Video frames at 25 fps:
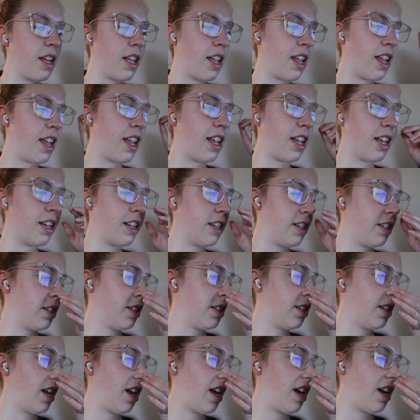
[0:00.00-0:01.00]

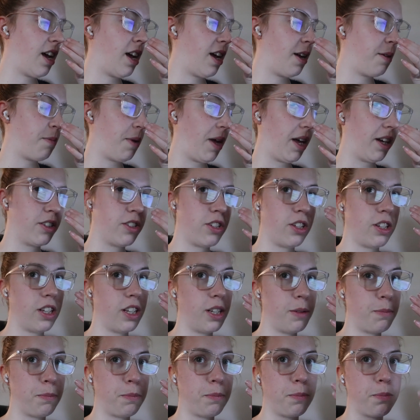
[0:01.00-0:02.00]
and I'm
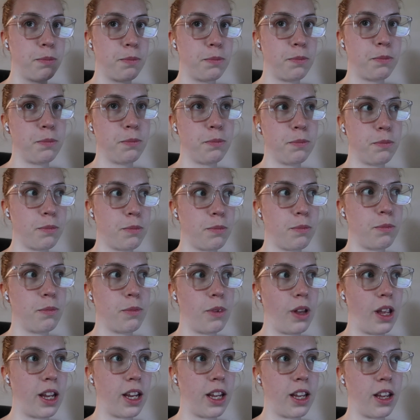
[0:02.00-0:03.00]
actually
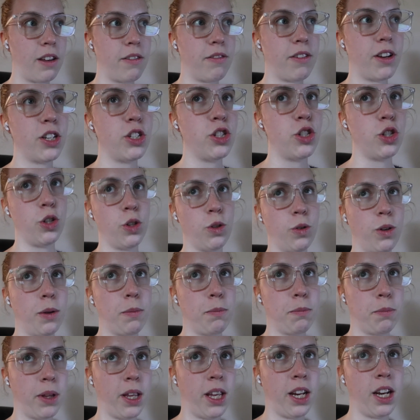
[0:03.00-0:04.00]
if I do, I'm
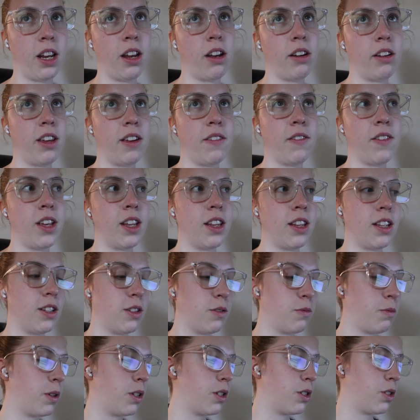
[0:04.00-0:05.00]
planning on giving
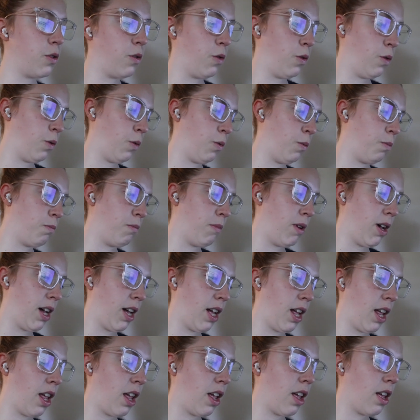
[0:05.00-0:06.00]
this one to
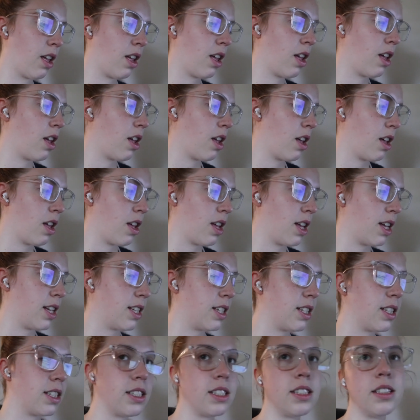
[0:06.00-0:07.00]
my
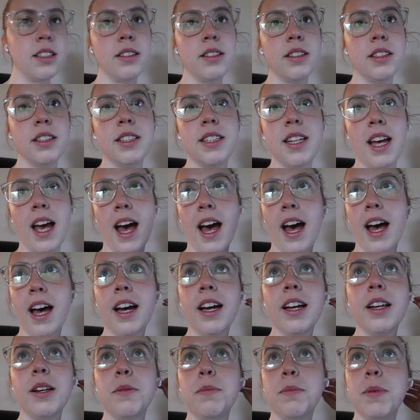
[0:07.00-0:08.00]

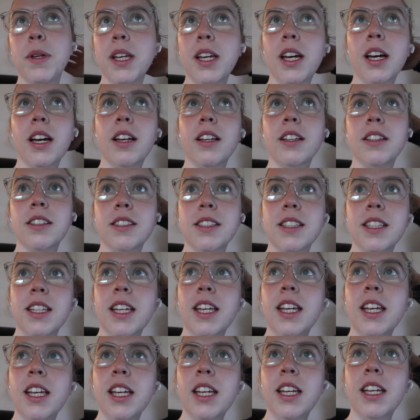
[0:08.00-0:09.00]
dad because
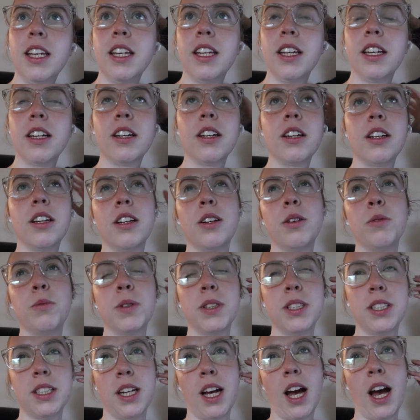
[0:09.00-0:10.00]
he
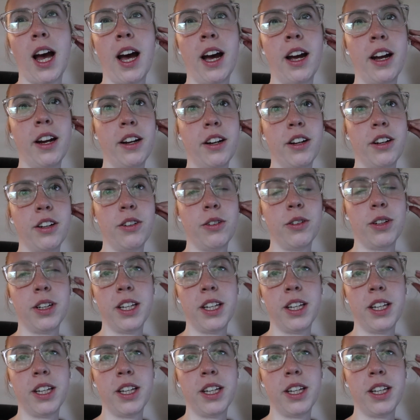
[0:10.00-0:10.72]
retired